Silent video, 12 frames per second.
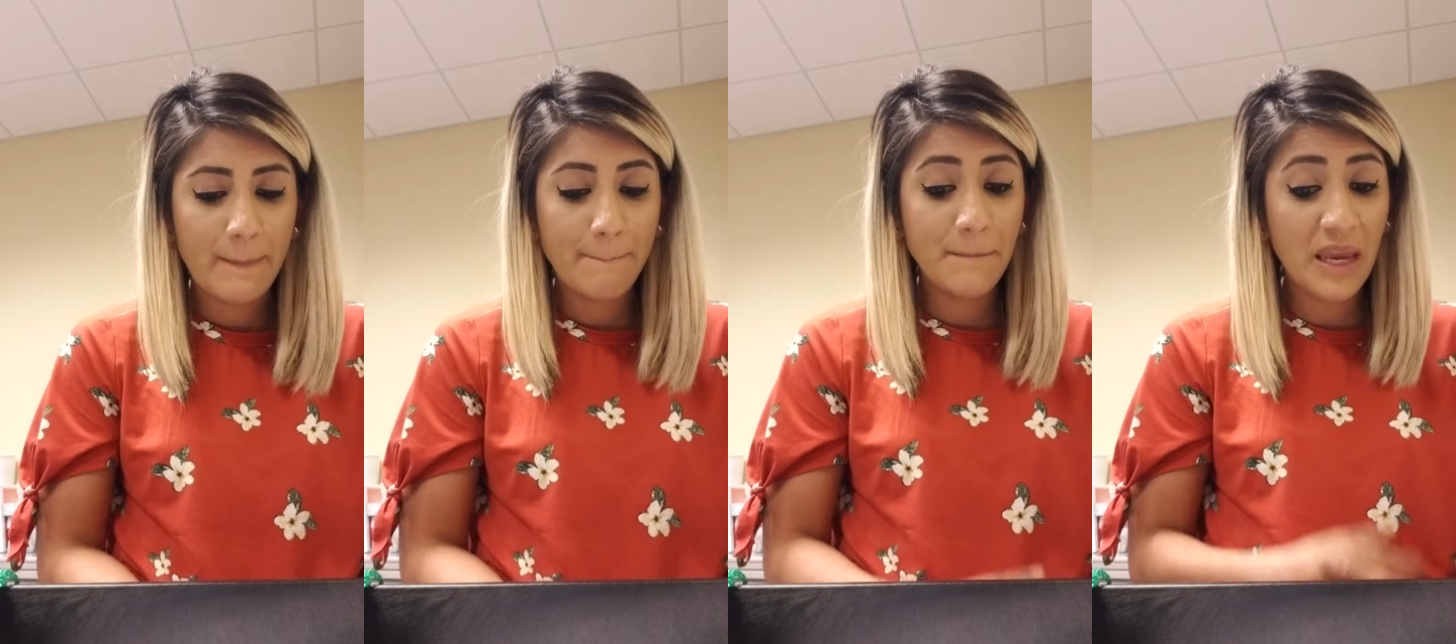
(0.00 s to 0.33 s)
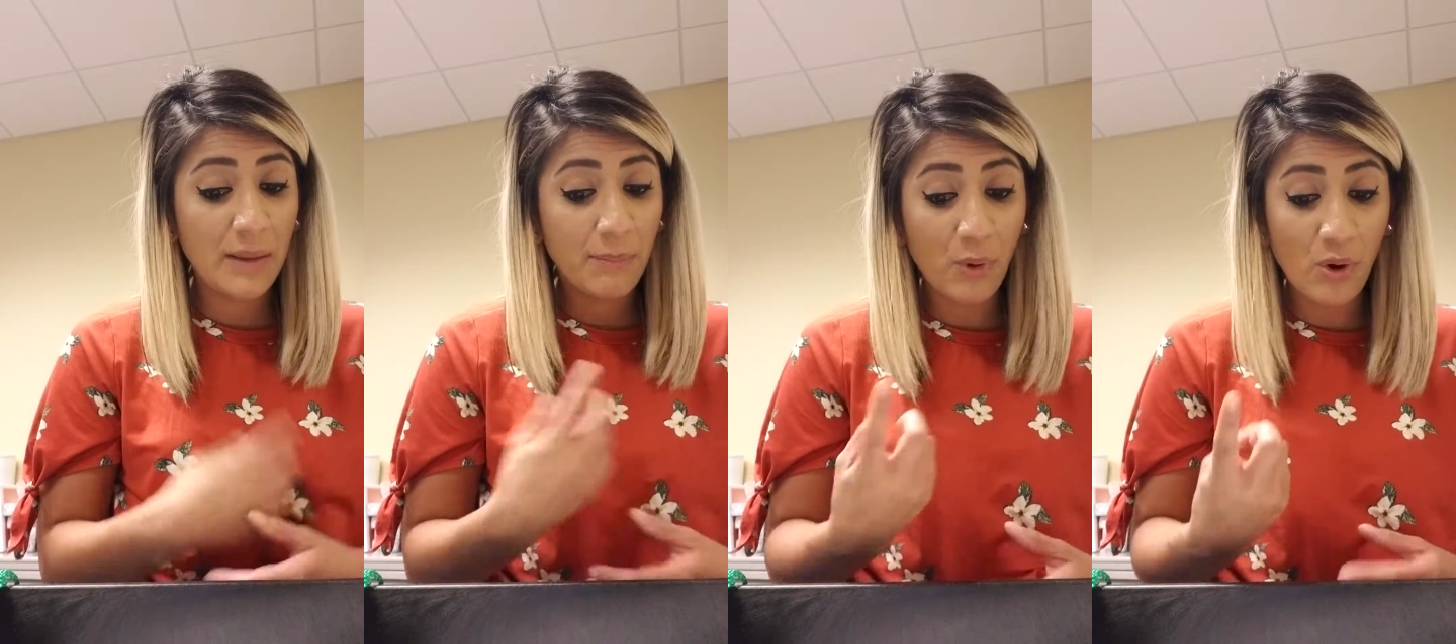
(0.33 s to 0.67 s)

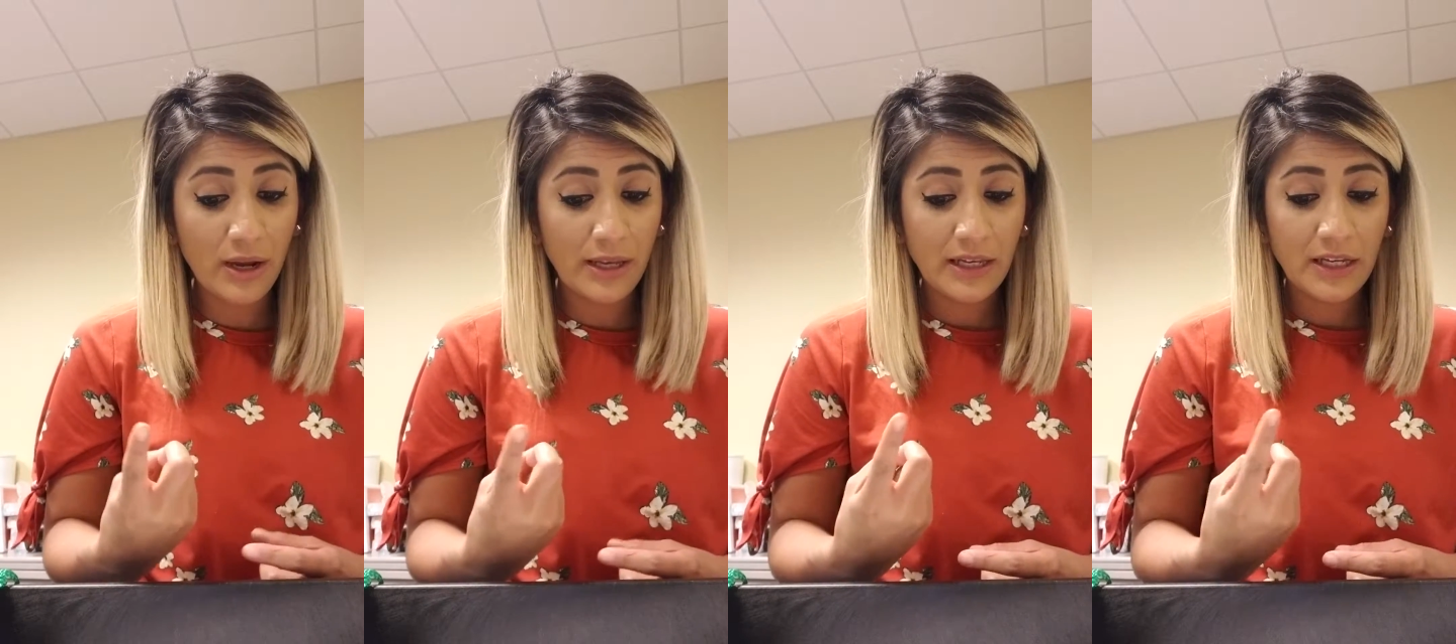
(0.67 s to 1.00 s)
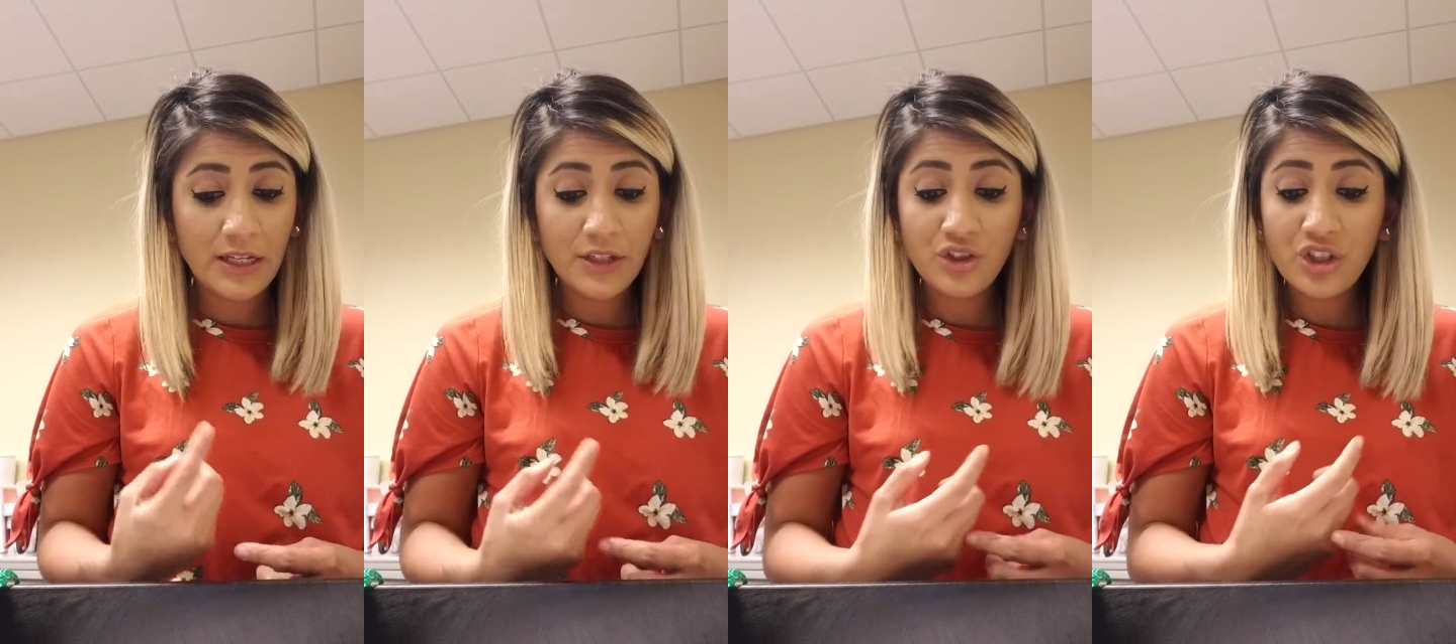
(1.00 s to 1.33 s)
Main point.
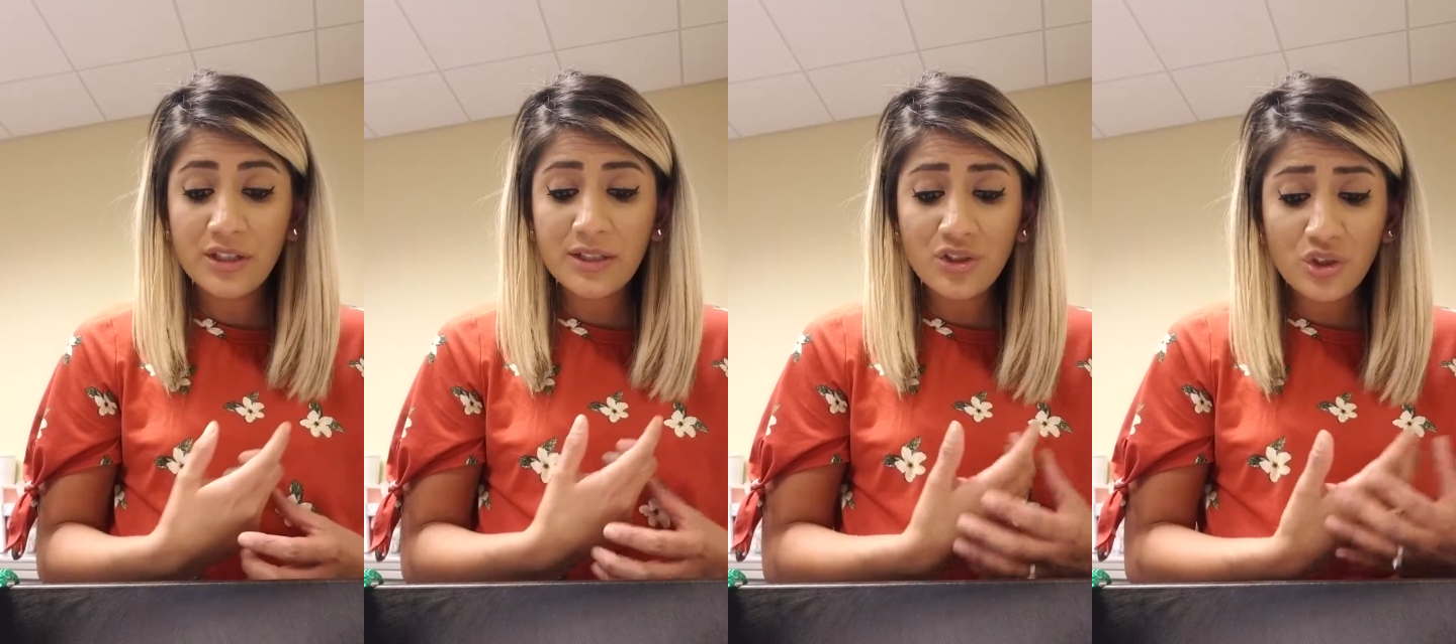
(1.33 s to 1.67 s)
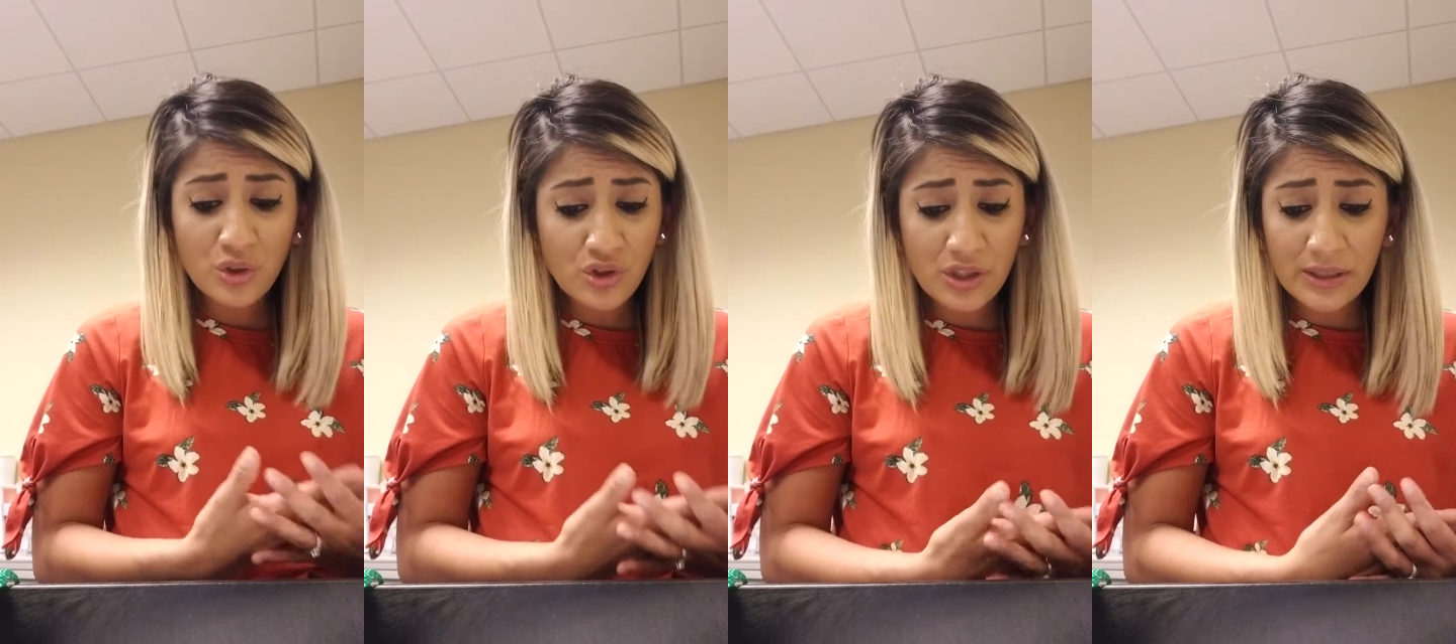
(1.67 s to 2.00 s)
Jesus
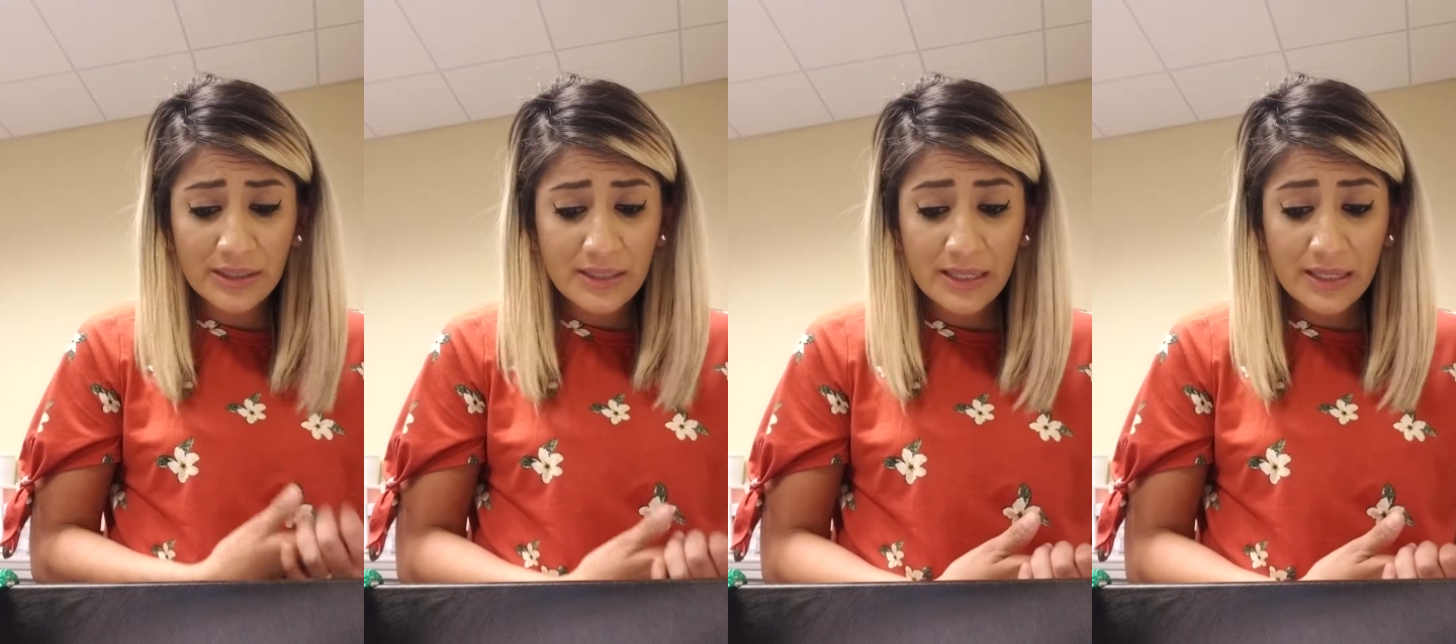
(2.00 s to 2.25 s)
usually